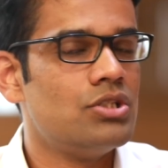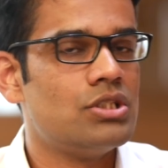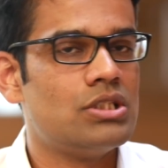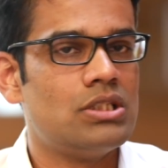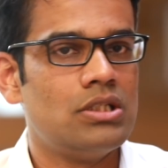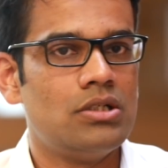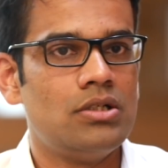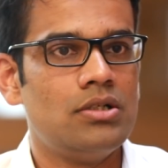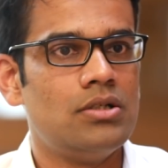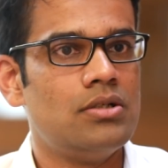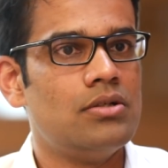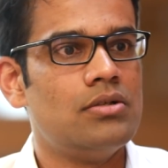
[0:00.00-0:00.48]

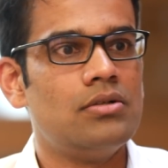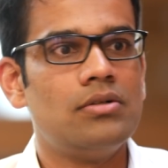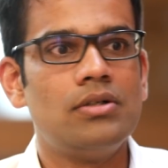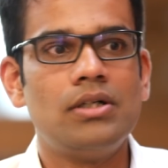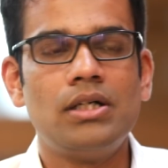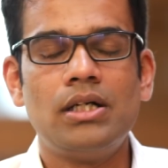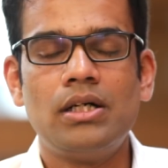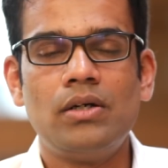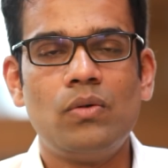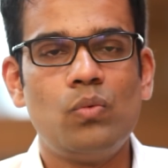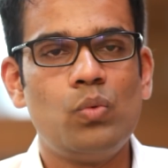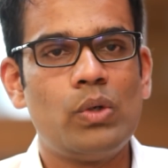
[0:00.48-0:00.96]

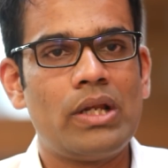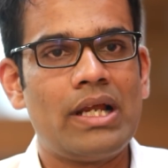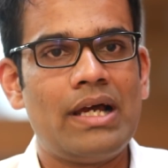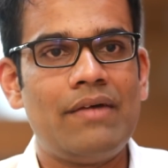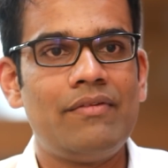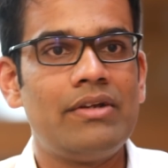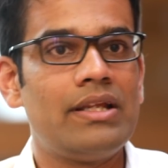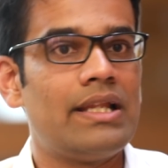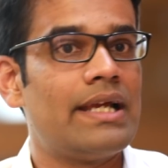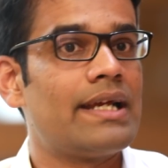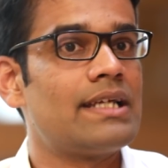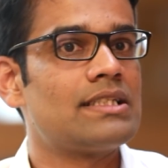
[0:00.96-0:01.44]
So we're
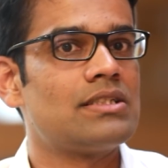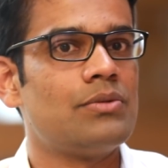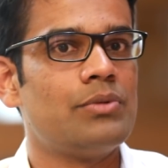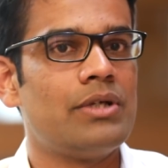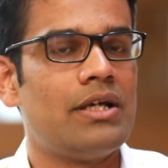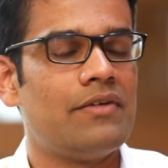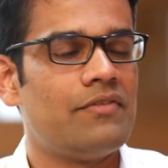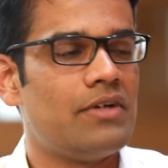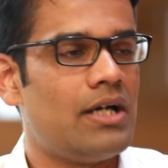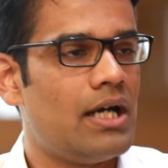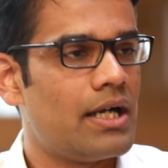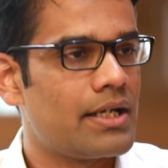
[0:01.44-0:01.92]
having, like I said, we
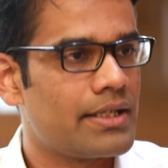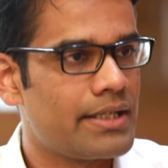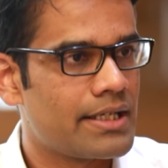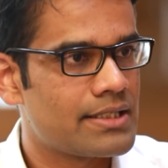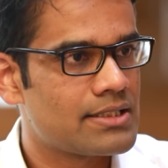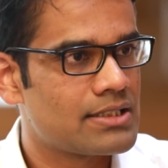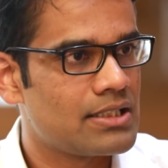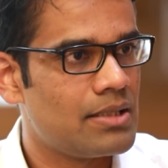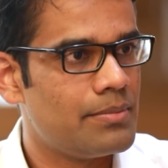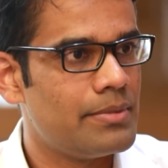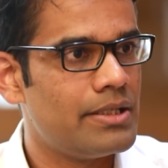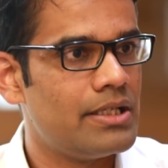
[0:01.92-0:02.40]
have
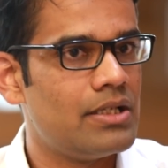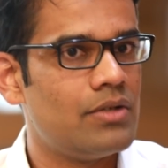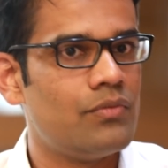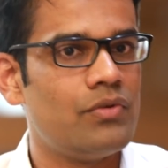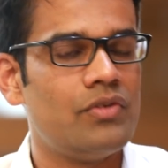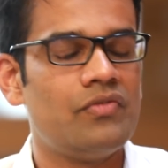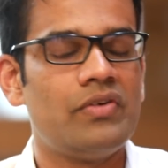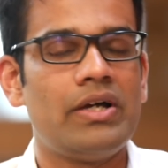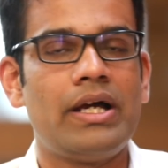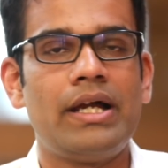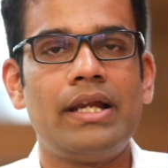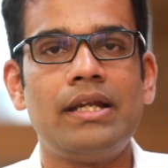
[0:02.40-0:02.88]
architects come in,
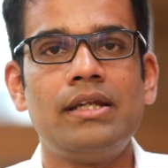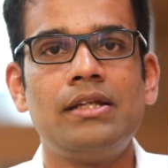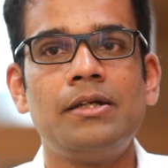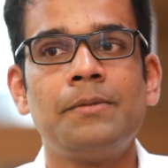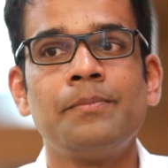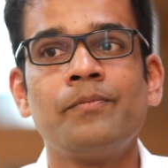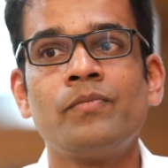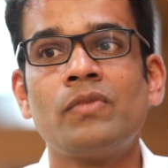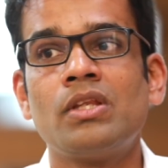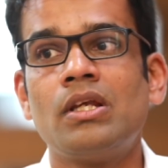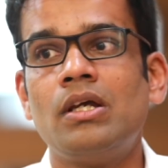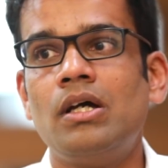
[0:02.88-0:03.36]
we've had